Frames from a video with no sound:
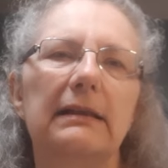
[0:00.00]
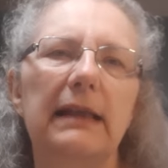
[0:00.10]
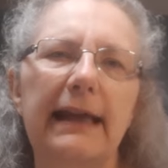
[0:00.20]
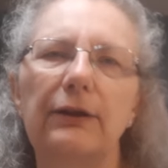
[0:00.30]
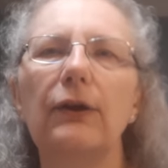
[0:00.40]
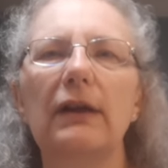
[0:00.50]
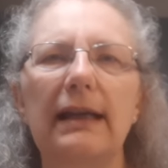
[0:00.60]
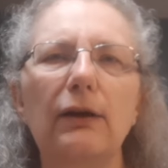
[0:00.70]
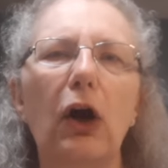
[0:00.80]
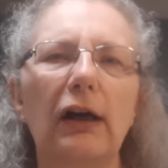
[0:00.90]
later
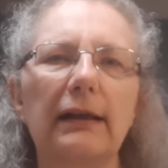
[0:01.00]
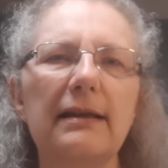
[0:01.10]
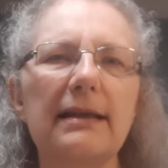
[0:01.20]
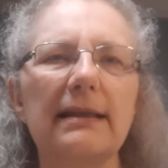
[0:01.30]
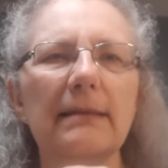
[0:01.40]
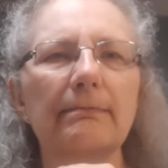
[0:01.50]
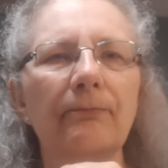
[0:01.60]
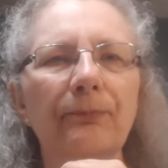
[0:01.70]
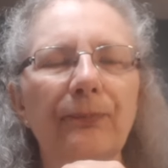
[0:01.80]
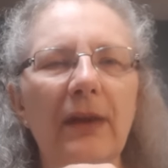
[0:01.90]
in August.
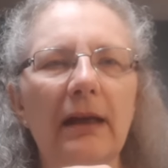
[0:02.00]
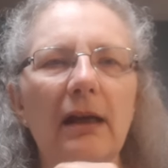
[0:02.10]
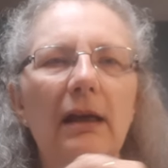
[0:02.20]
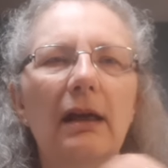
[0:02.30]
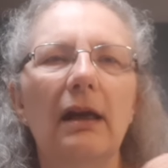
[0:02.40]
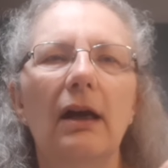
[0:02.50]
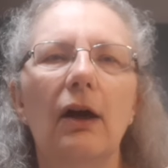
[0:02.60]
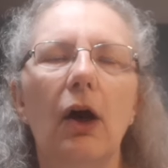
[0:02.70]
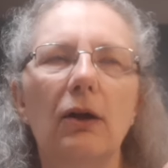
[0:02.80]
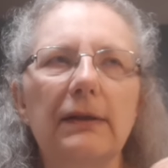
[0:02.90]

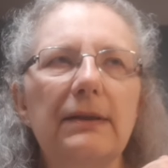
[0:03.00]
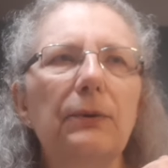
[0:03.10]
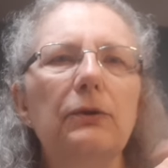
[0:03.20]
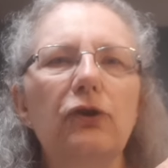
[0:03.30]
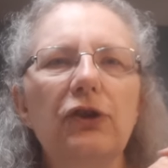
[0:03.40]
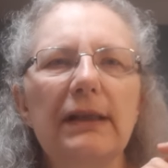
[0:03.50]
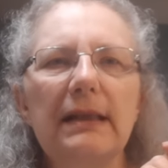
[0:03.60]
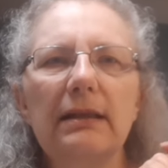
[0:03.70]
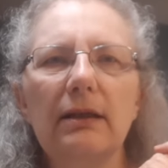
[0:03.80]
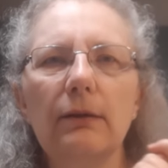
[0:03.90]
Also,
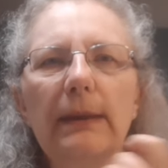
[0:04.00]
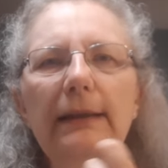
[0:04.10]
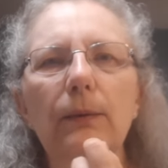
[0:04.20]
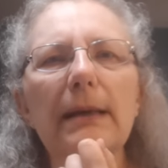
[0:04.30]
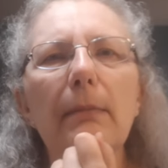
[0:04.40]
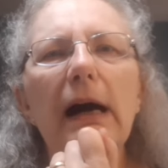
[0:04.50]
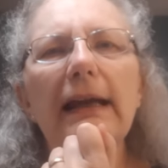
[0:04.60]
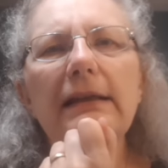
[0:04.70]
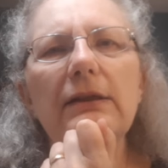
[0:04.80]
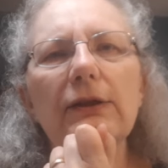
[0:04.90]
just a quick
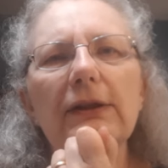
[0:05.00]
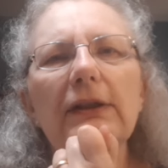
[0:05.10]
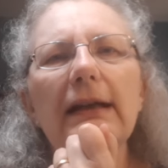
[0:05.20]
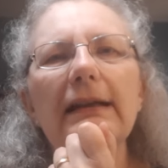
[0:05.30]
reminder